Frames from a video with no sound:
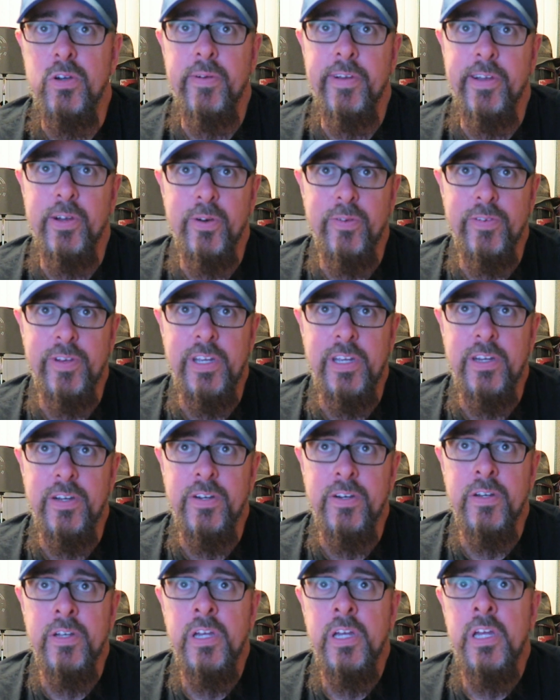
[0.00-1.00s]
going over
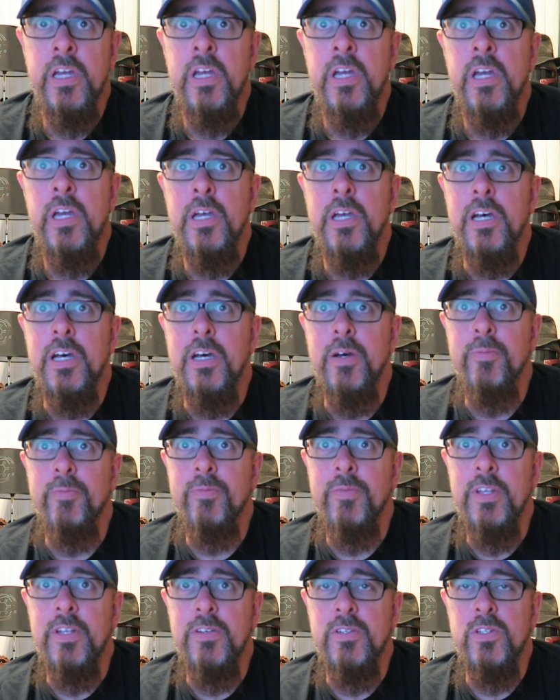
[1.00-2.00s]
here.
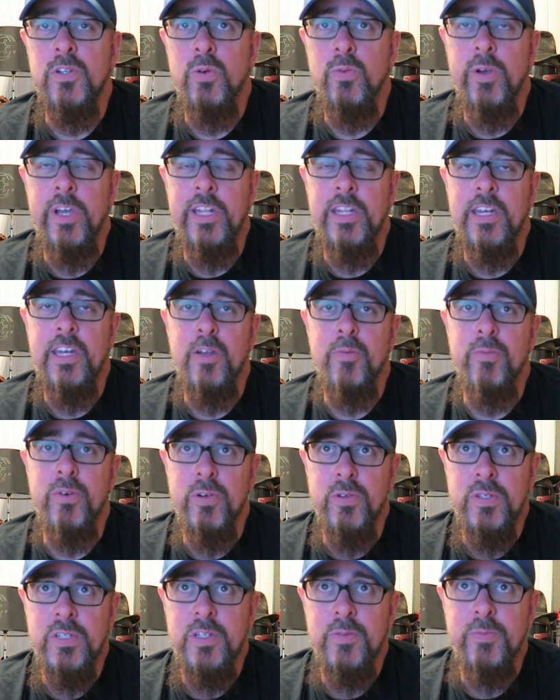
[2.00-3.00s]
There's no way that
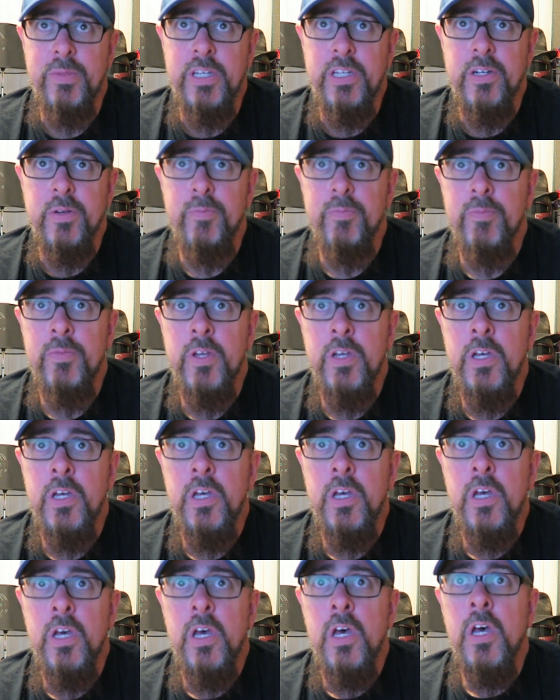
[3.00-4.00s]
Ambrose can beat him.
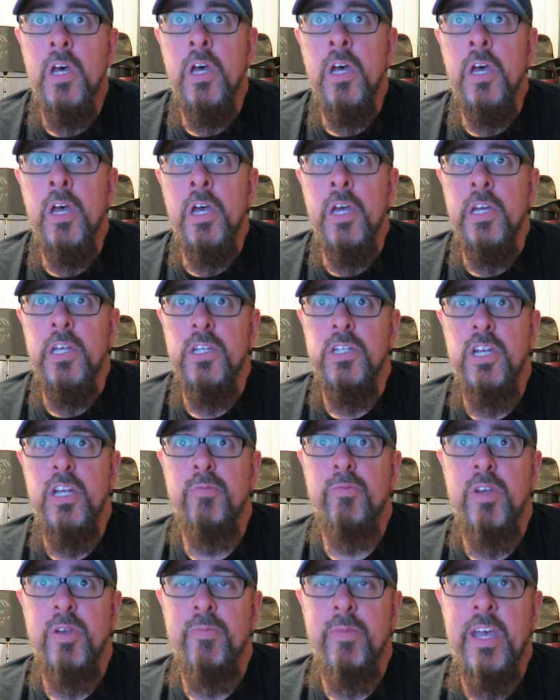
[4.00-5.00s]

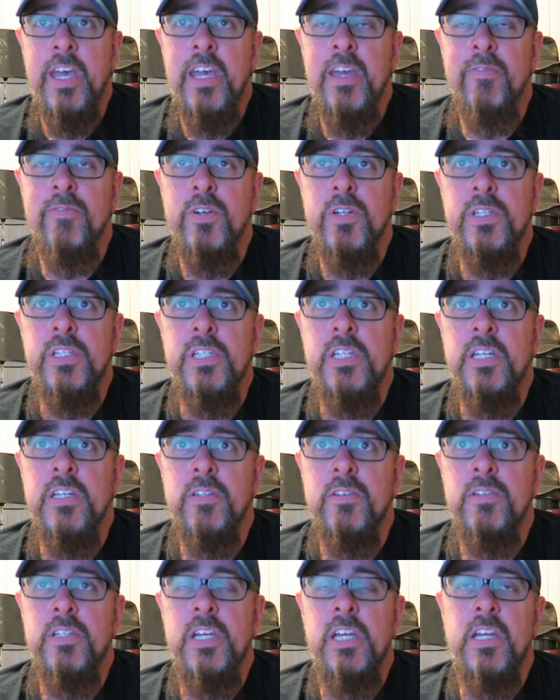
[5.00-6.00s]
Shane McMahon versus The
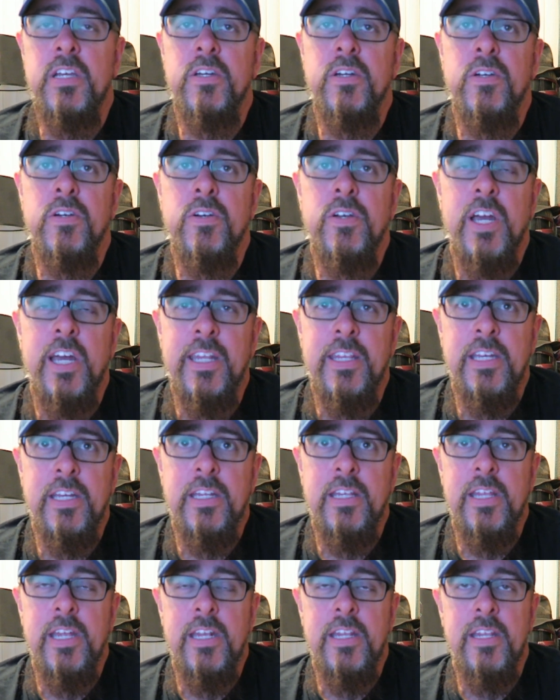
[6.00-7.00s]
Undertaker. I
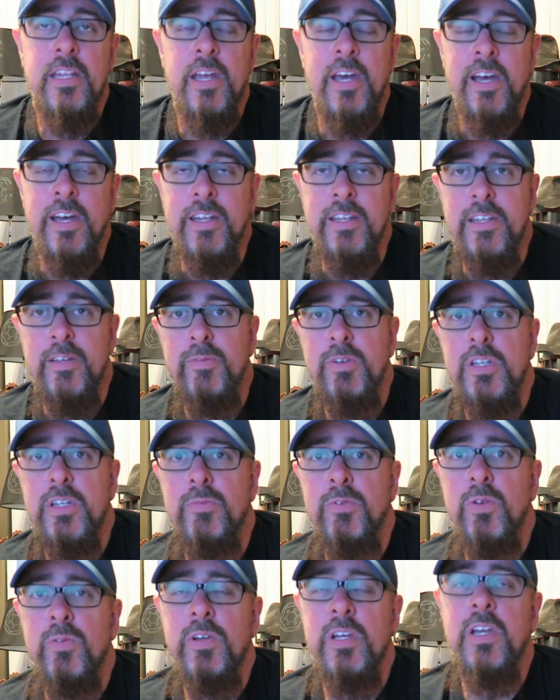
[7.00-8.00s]
think that
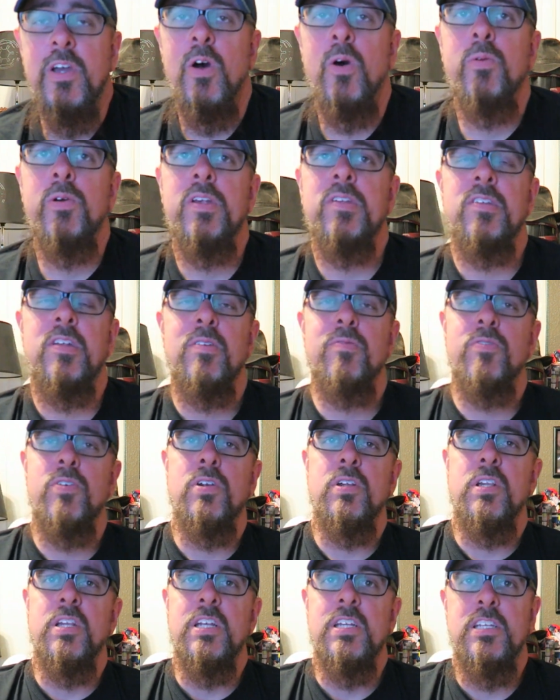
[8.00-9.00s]
WWE always
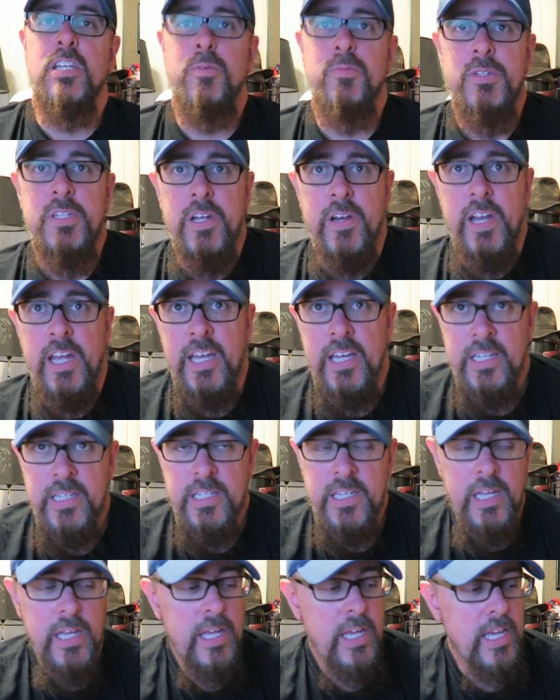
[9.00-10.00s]
inadvertently tips their
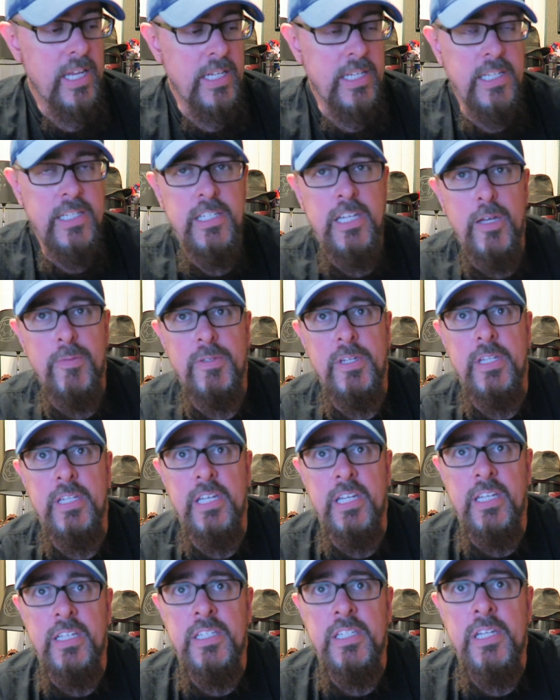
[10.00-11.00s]
hand in these types of
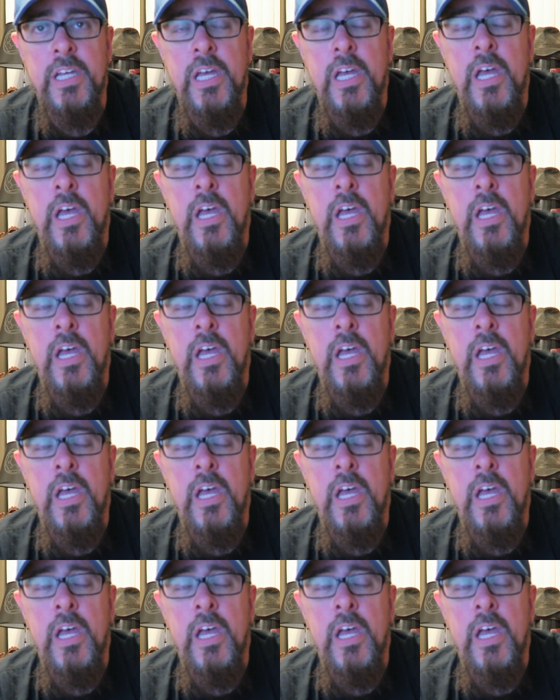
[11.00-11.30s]
things,